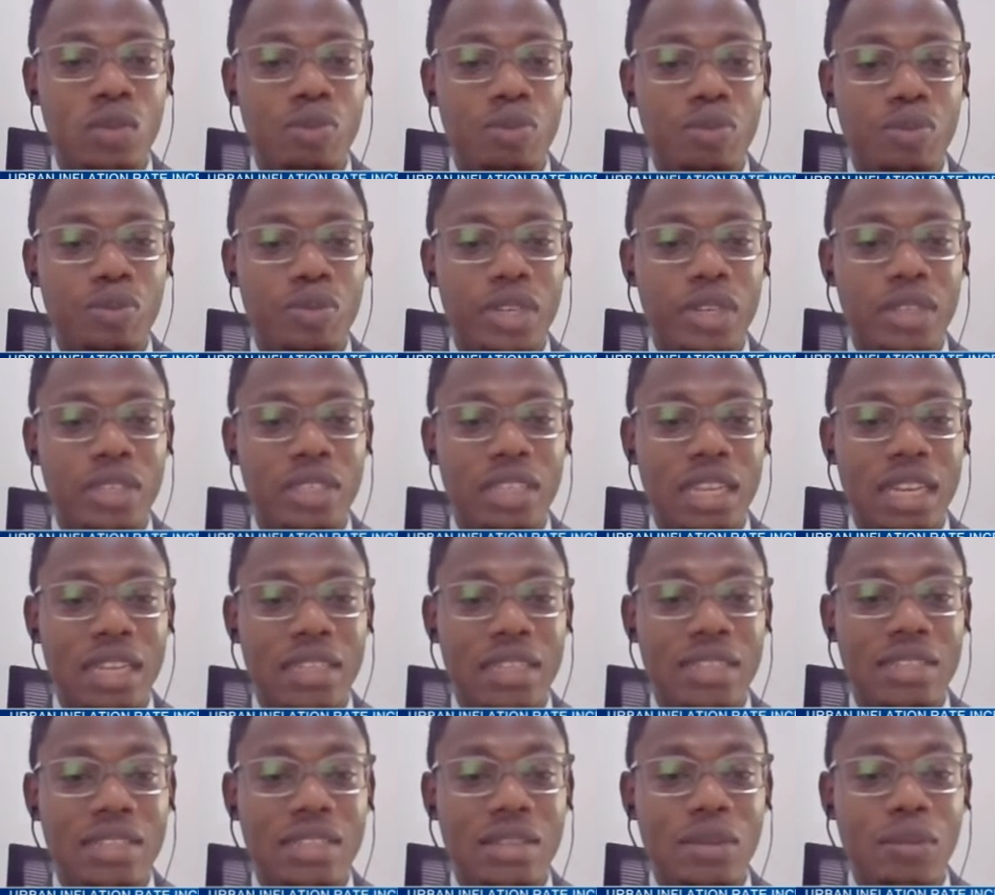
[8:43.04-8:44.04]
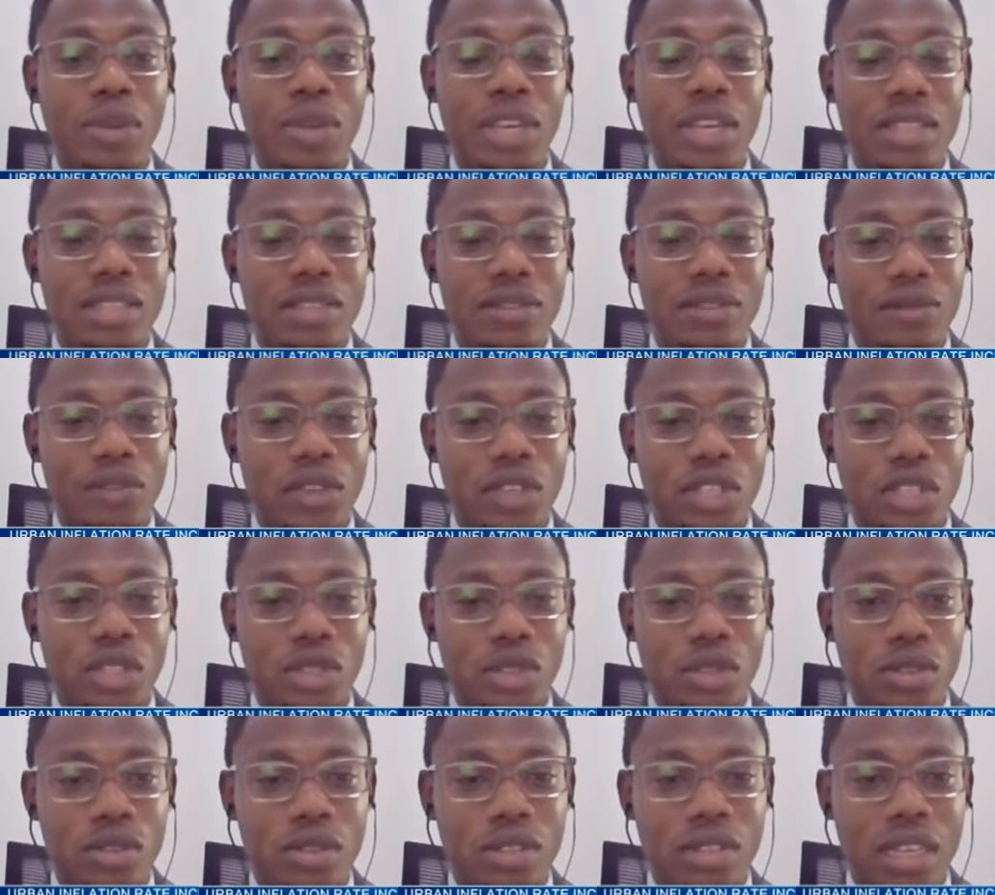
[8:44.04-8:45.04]
they anticipate
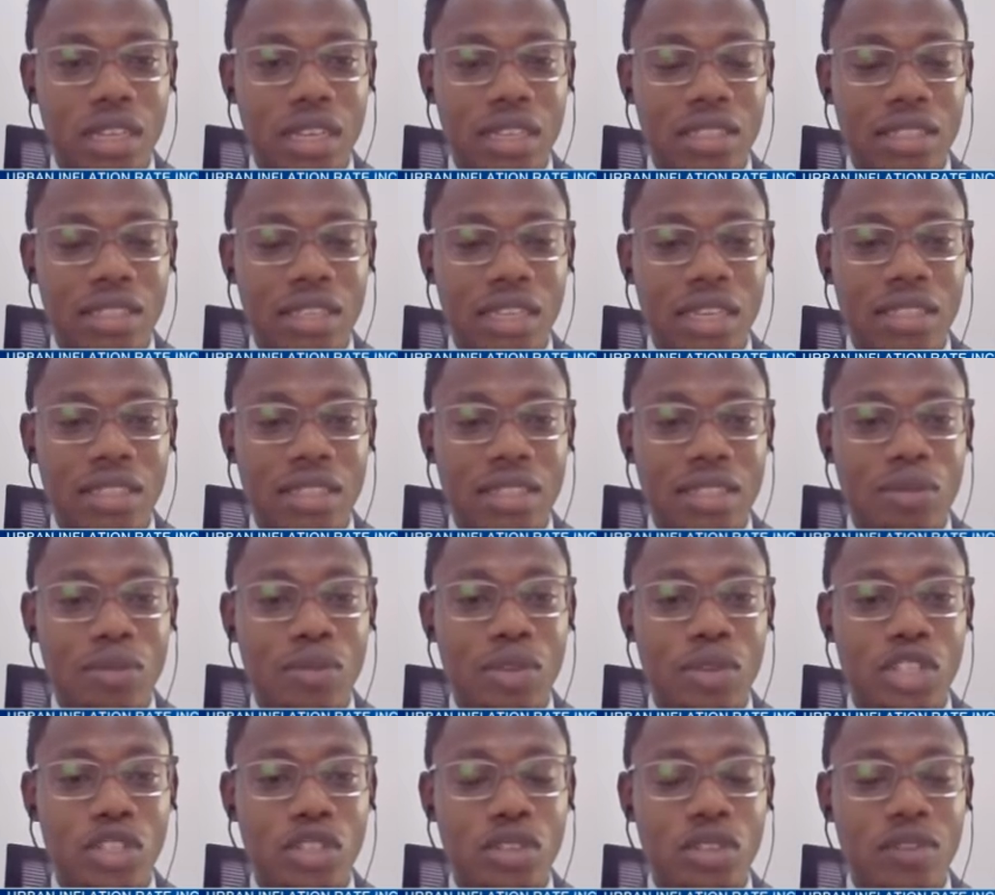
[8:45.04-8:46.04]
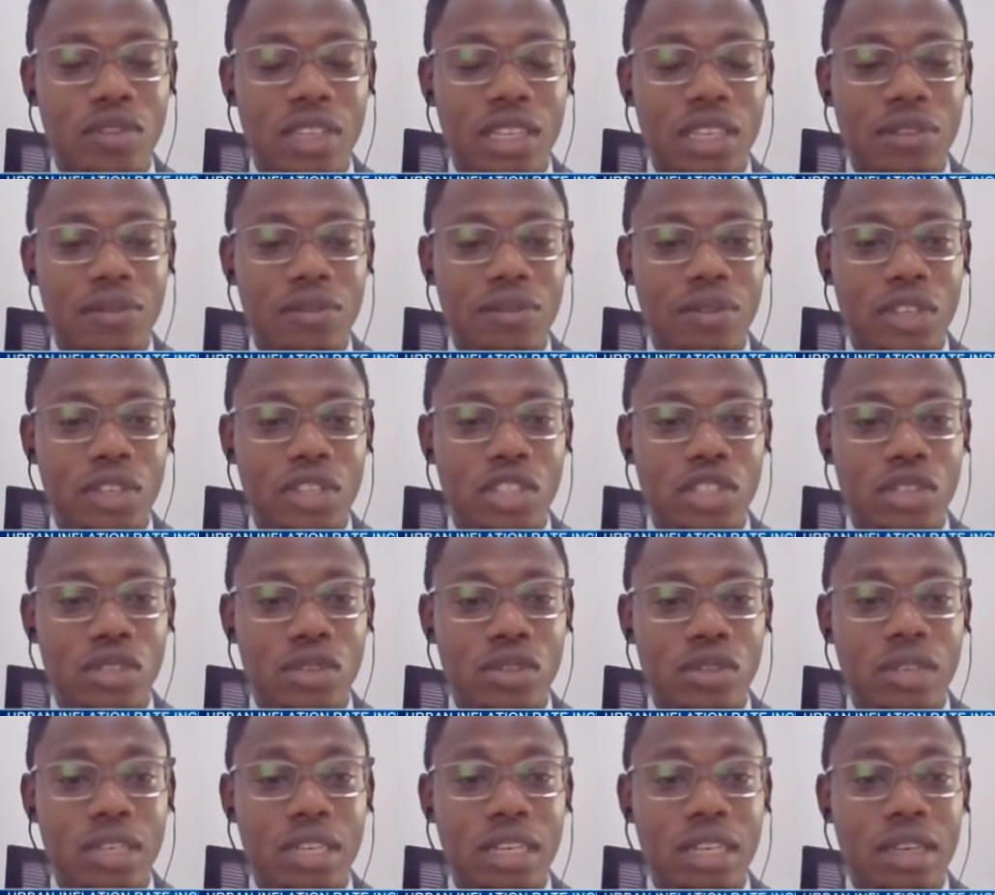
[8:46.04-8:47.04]
inflation, and the anticipation of that
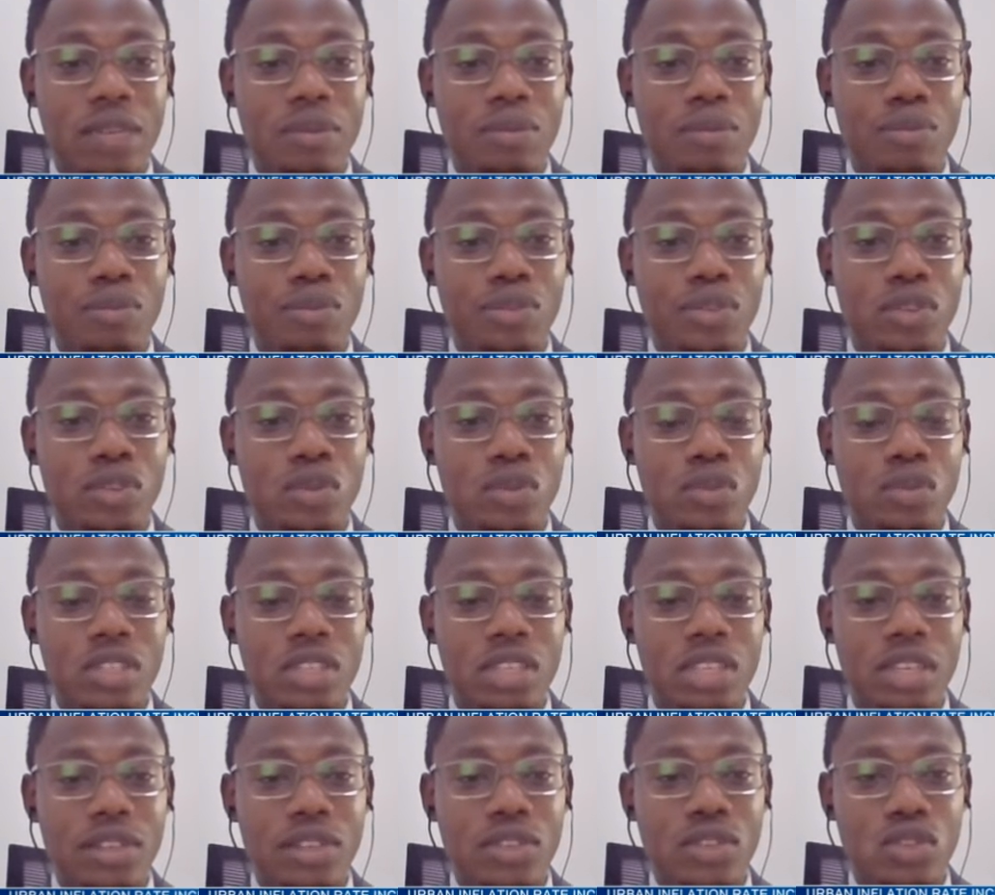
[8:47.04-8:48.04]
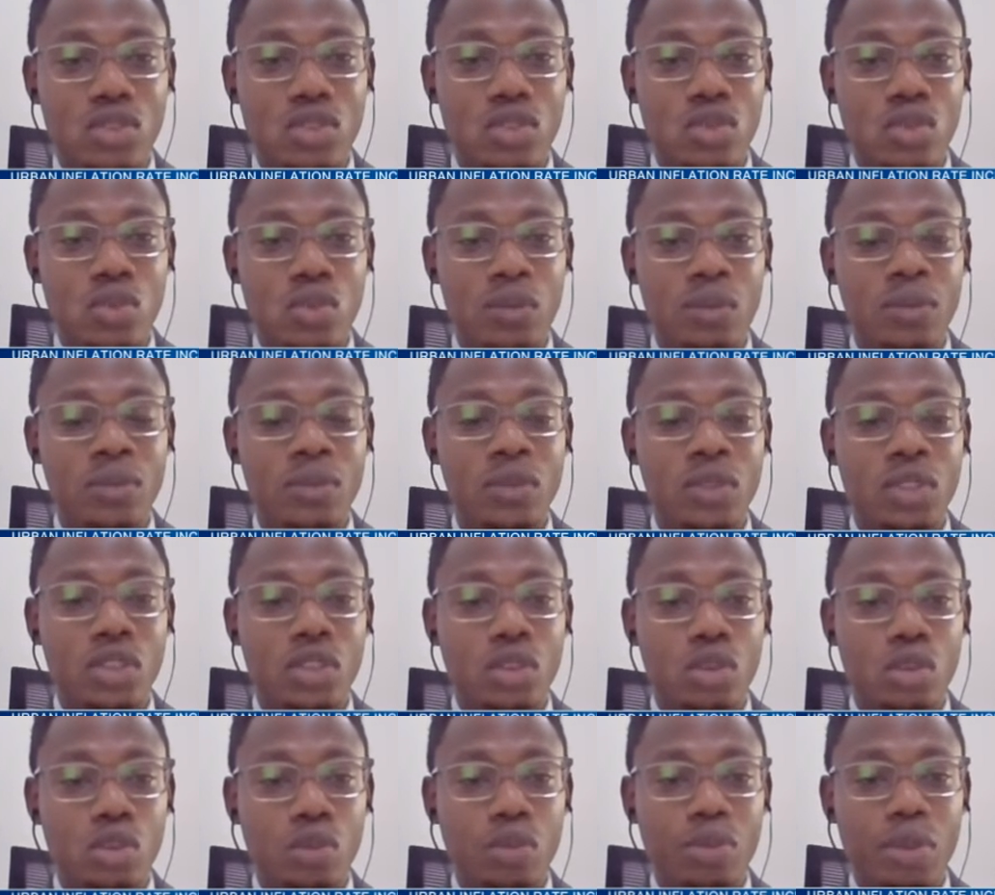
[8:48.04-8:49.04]
inflation then builds into
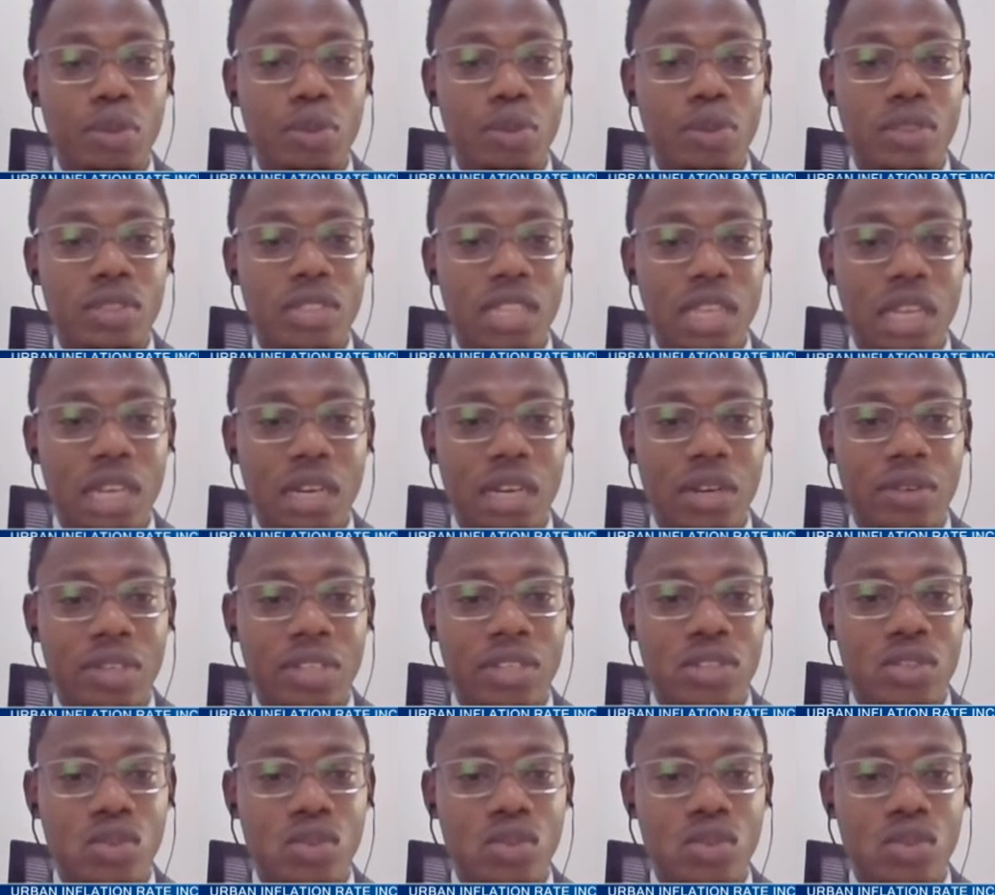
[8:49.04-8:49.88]
people's salary.